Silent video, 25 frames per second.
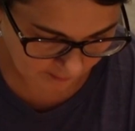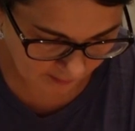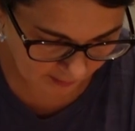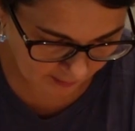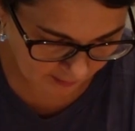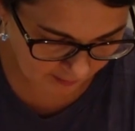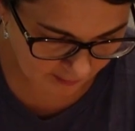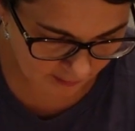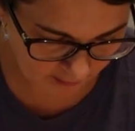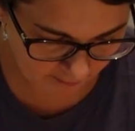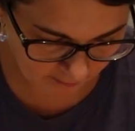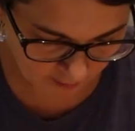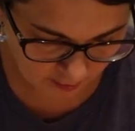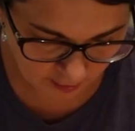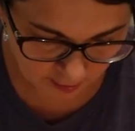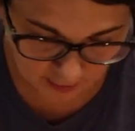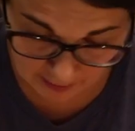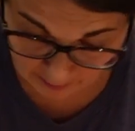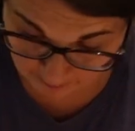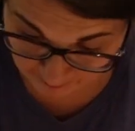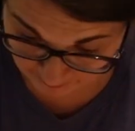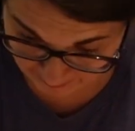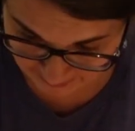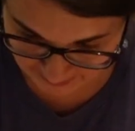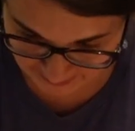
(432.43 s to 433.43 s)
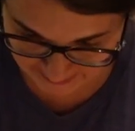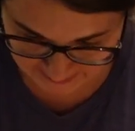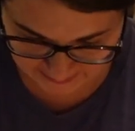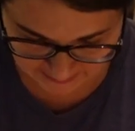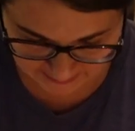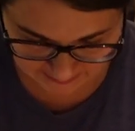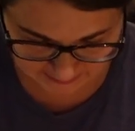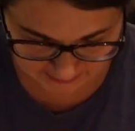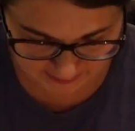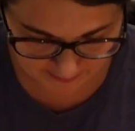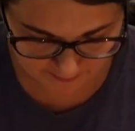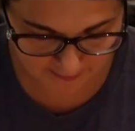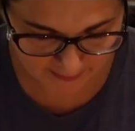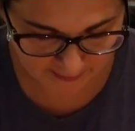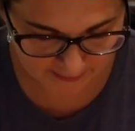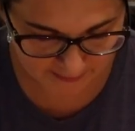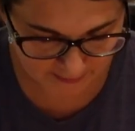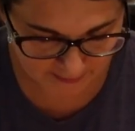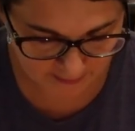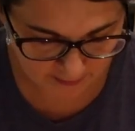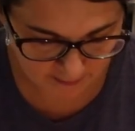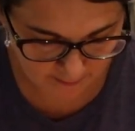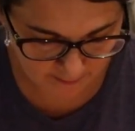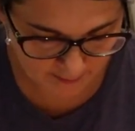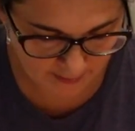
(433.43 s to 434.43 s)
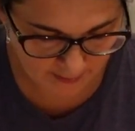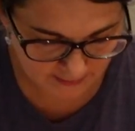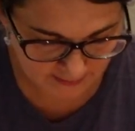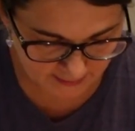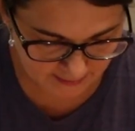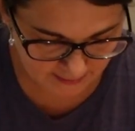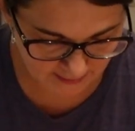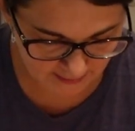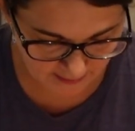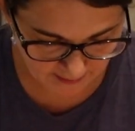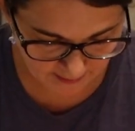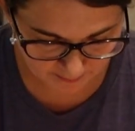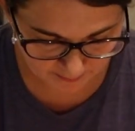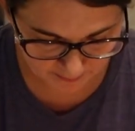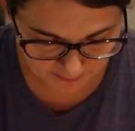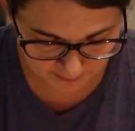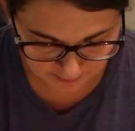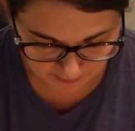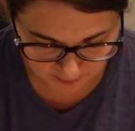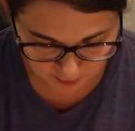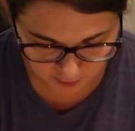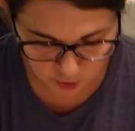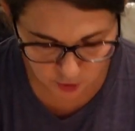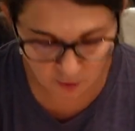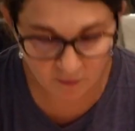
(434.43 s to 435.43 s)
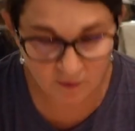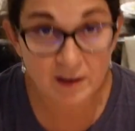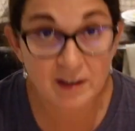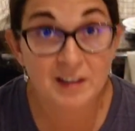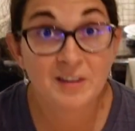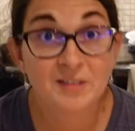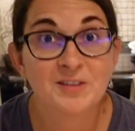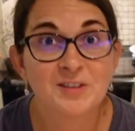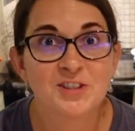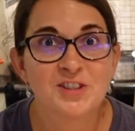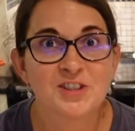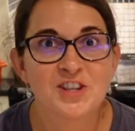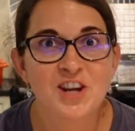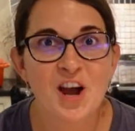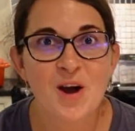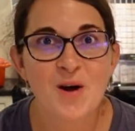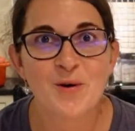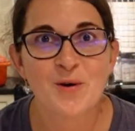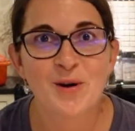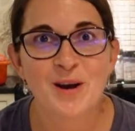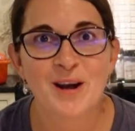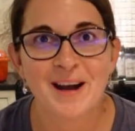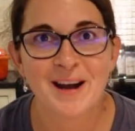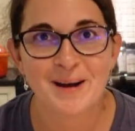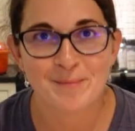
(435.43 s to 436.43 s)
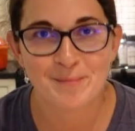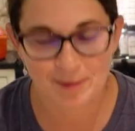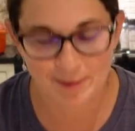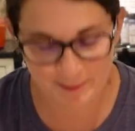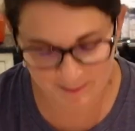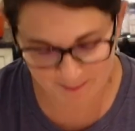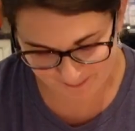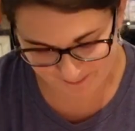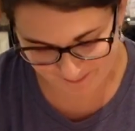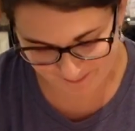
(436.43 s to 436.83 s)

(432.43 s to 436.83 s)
And then we're going to place it in a Banneton basket, cover it with shower cup,